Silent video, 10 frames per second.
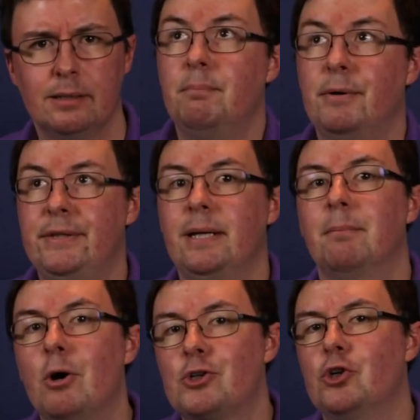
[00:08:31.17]
but the
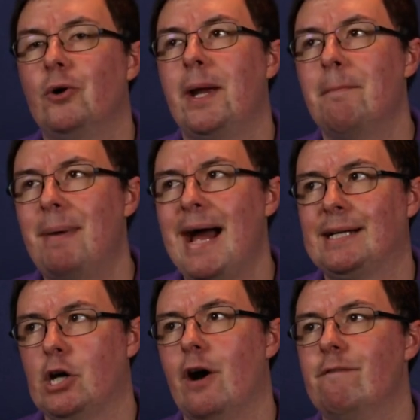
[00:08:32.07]
emotional
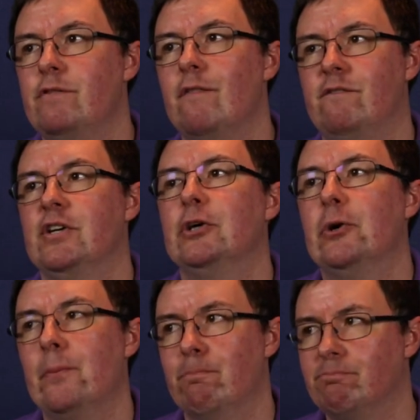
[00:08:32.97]
impact of the
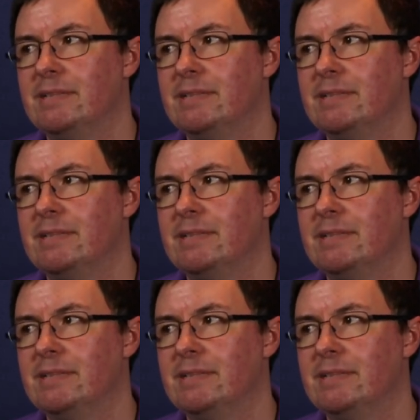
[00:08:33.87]
film